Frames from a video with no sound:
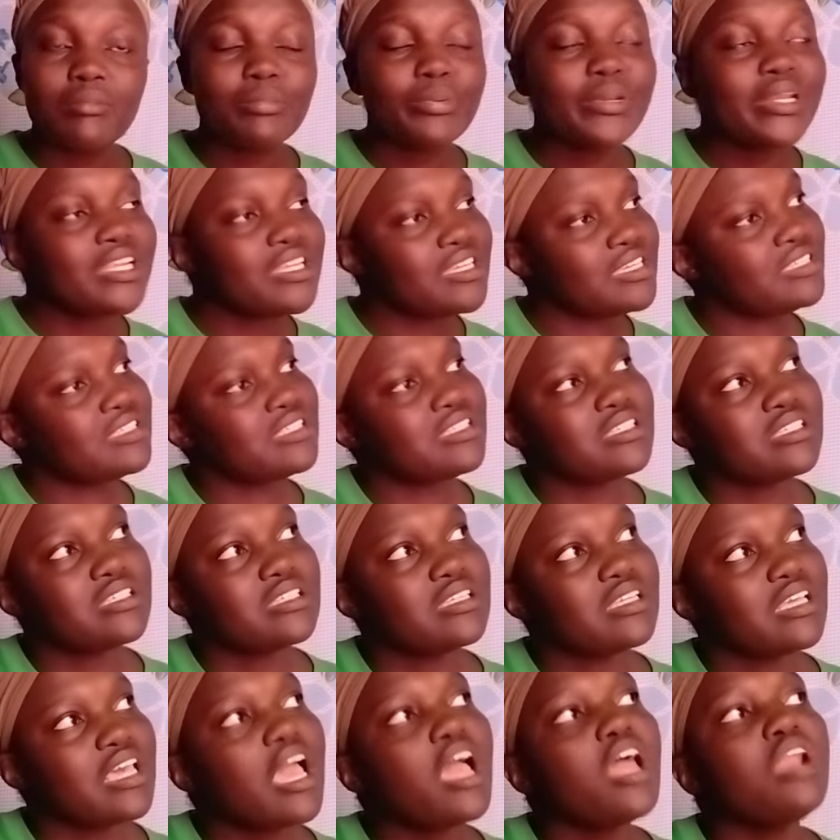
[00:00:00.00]
Please
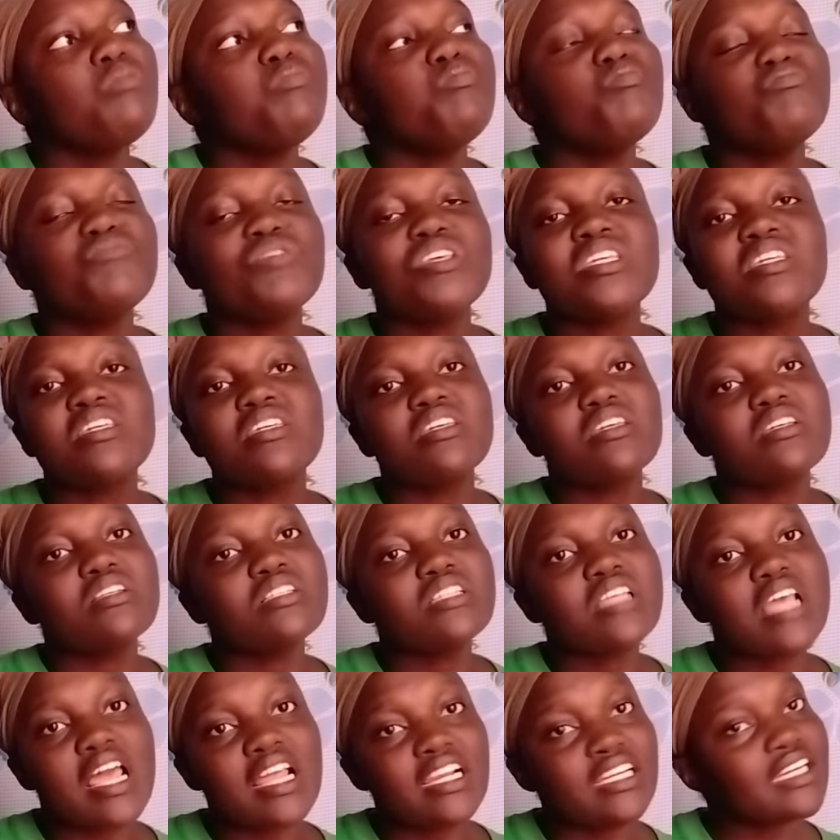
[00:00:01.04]
help me.
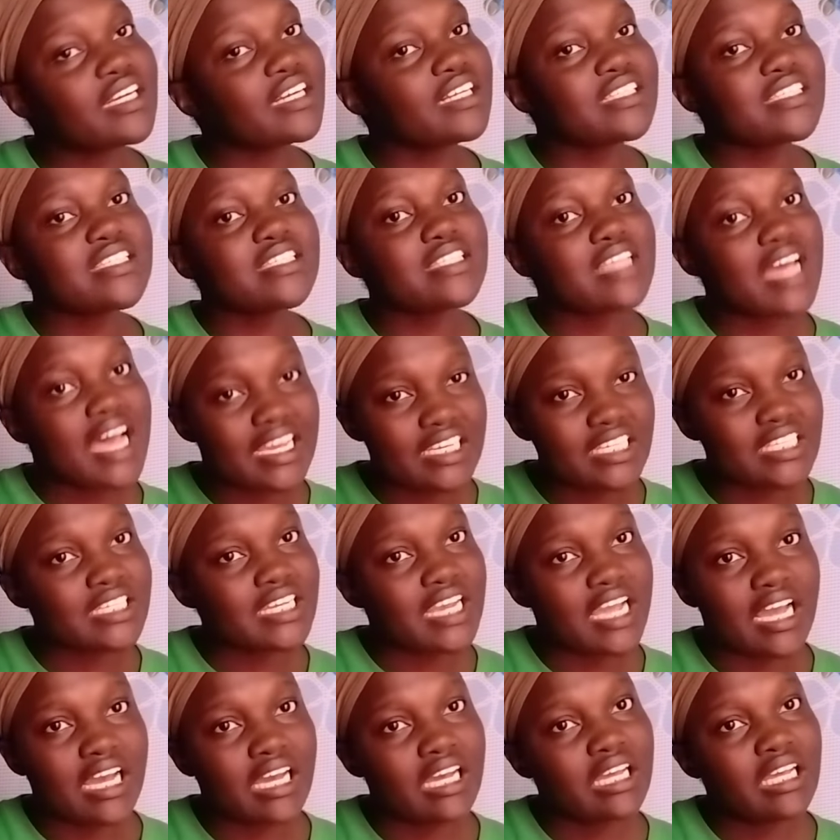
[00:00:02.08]
Tell
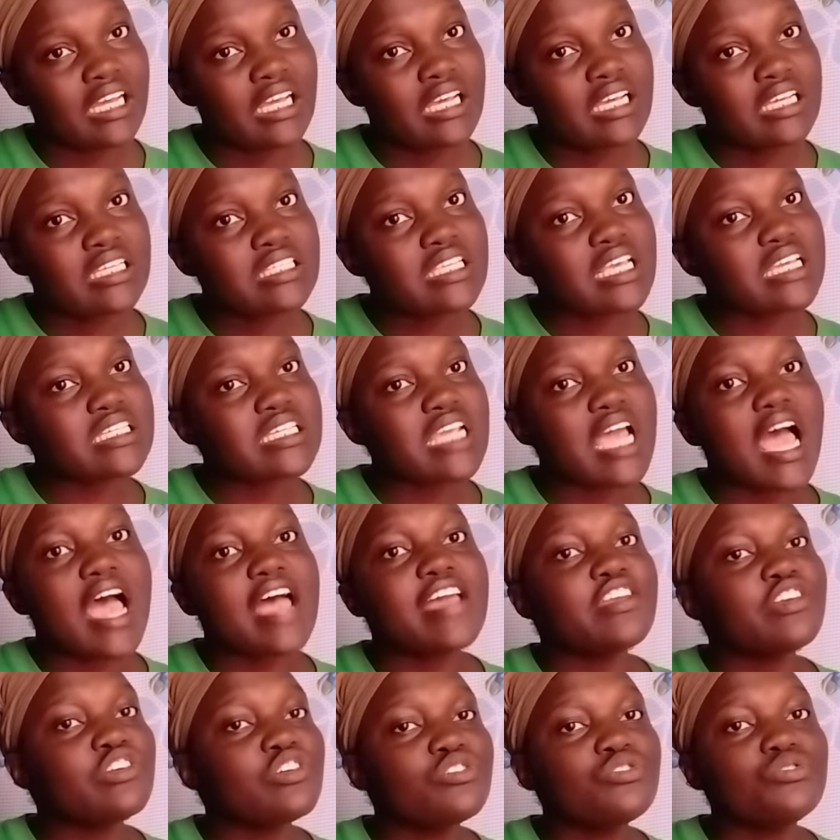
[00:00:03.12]
Sasha,
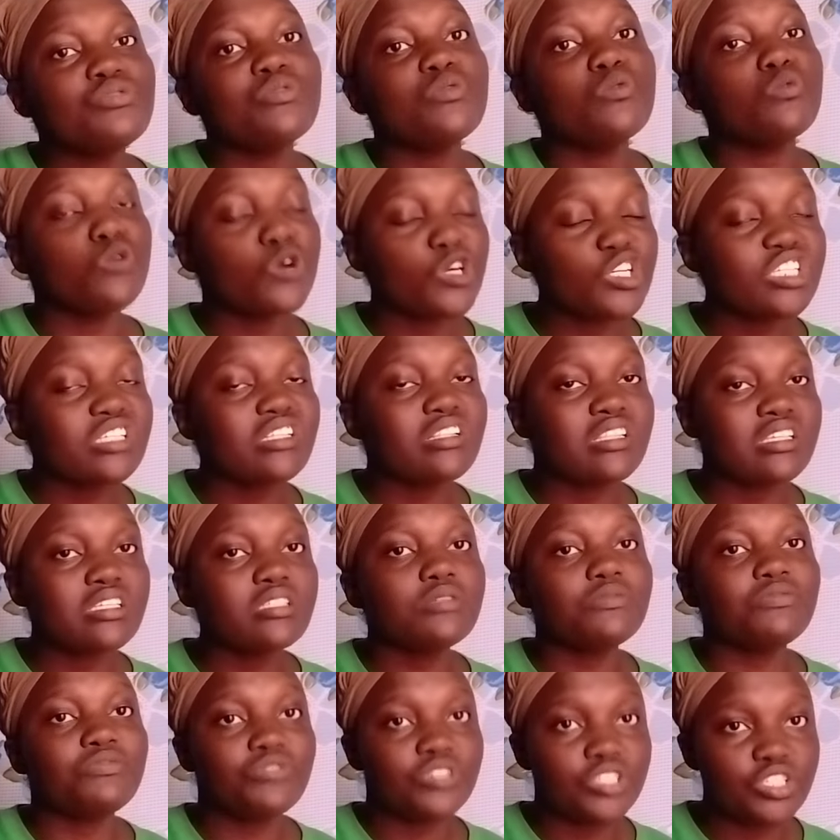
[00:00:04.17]
I know you will watch
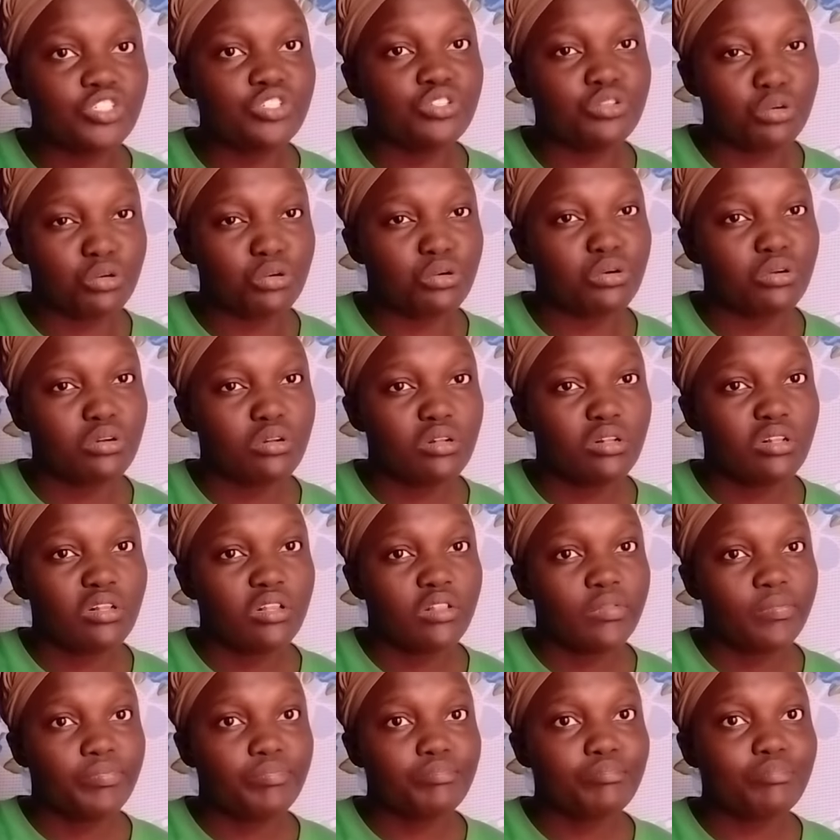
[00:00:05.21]
this video.
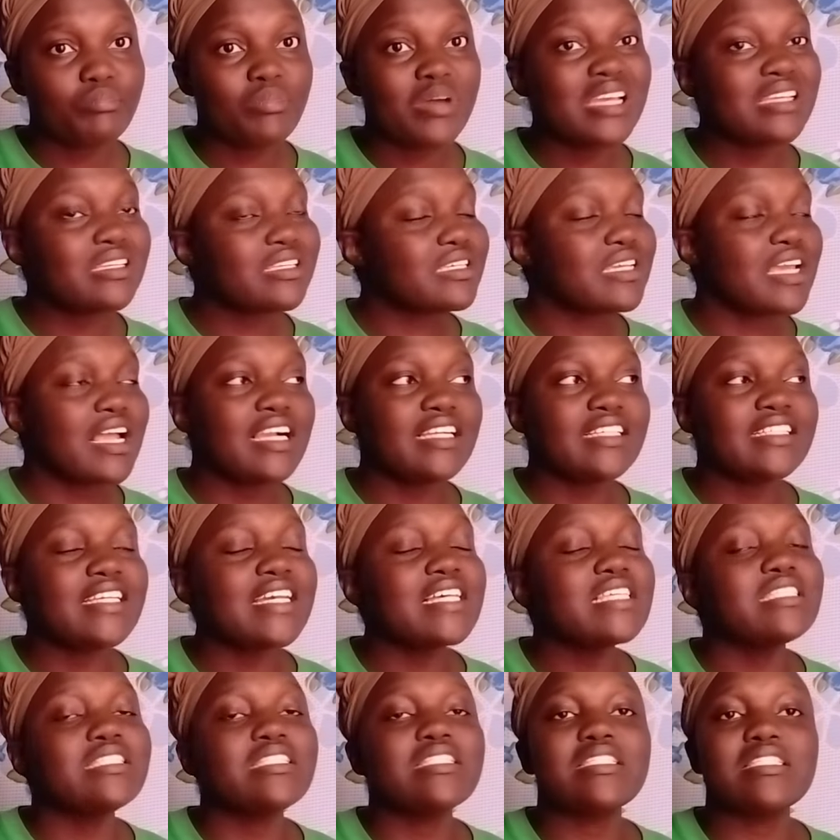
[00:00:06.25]
My child,
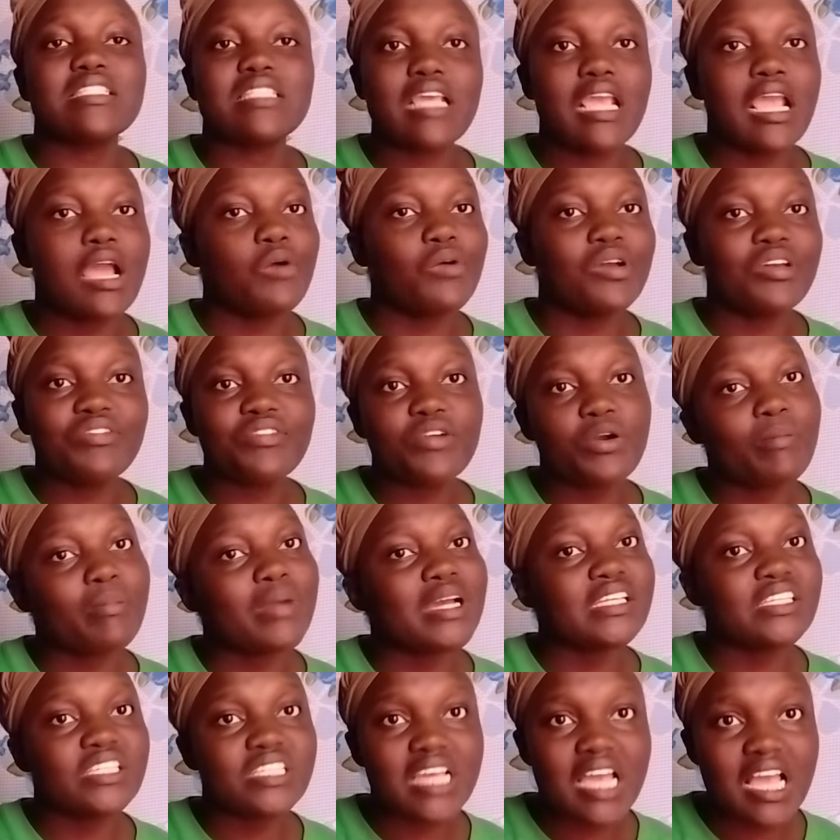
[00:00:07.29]
just stay away from
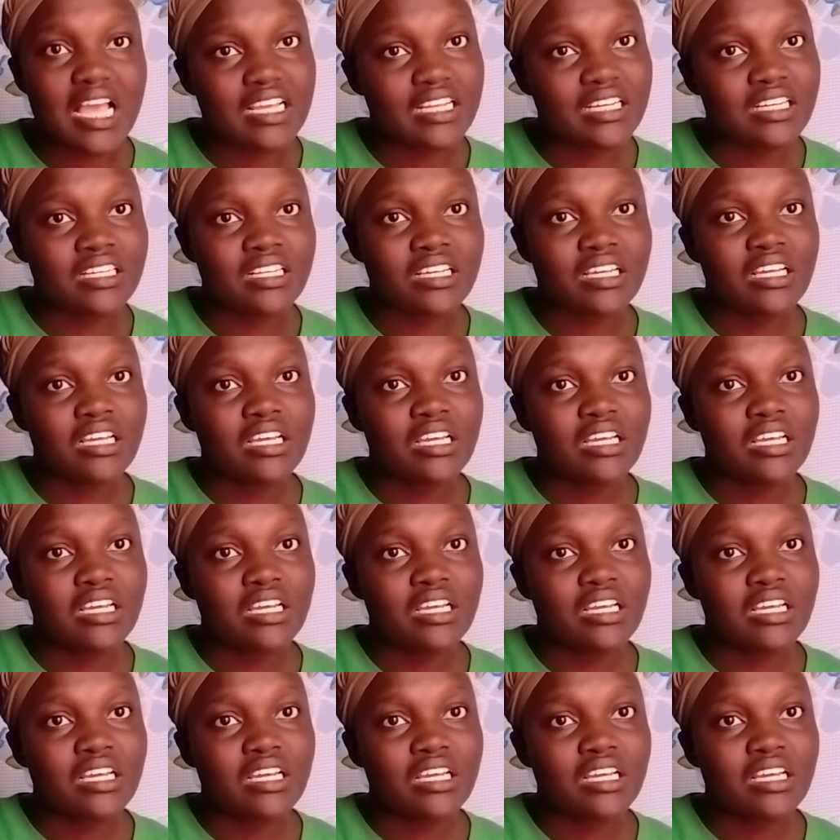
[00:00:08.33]
my child.